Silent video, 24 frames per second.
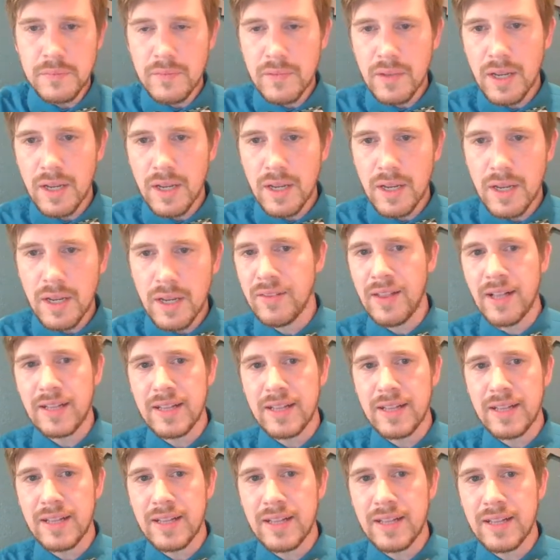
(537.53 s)
And then that's
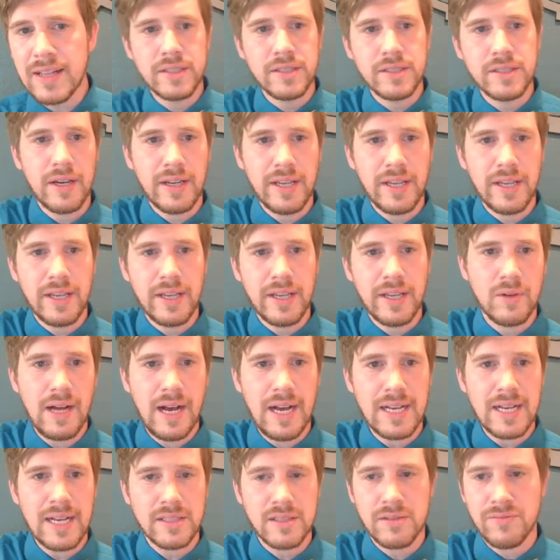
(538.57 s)
going to, again, it will
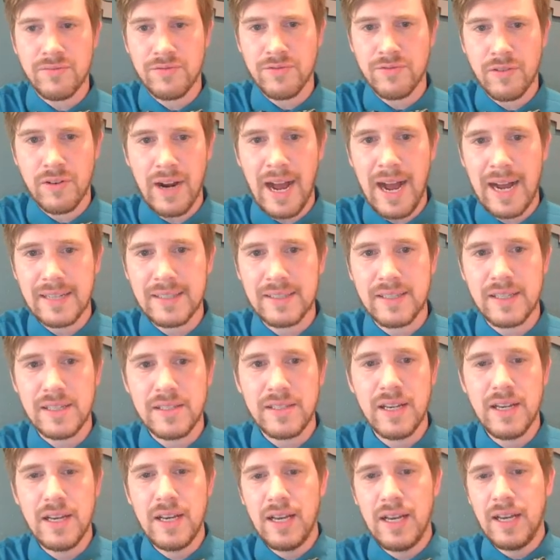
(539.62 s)
ask for access,
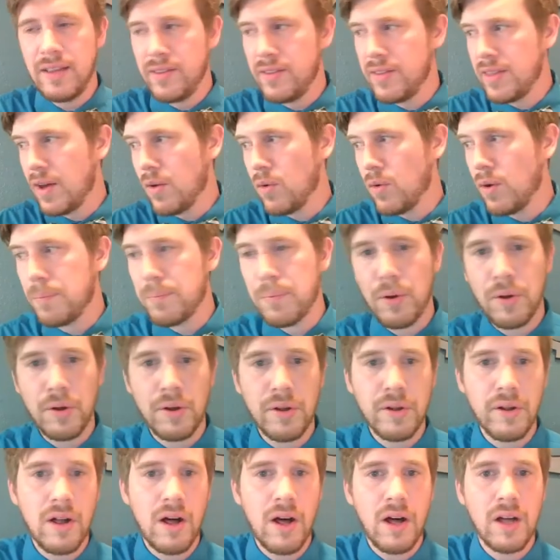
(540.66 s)
and then that will
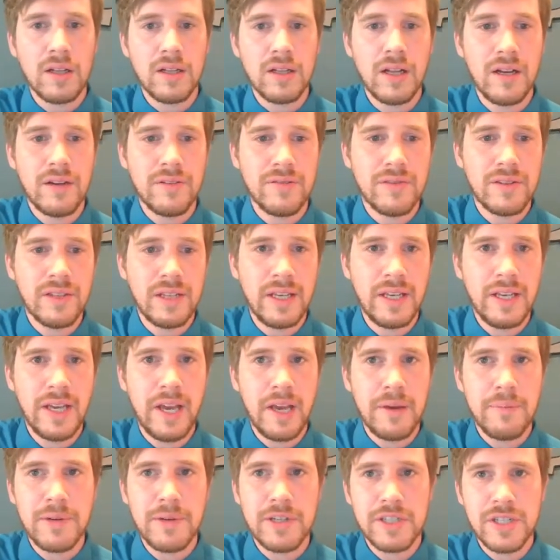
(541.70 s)
pull all of the
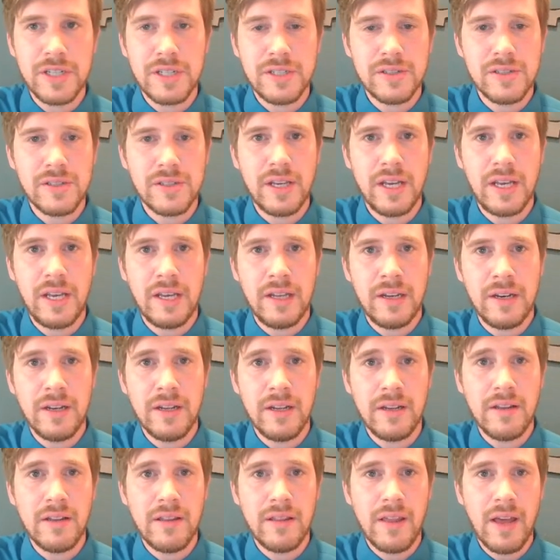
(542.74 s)
images in
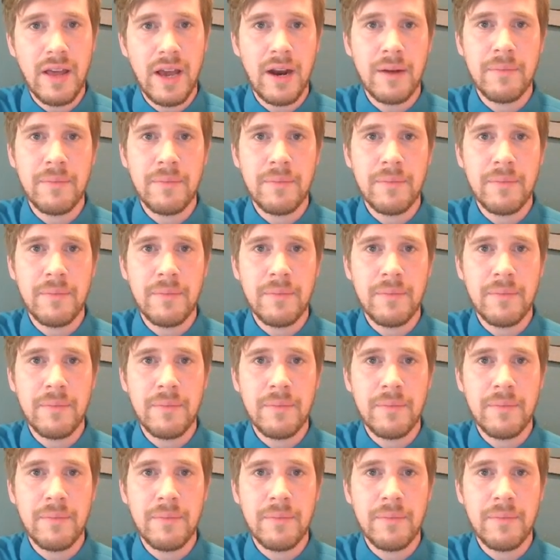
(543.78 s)
there.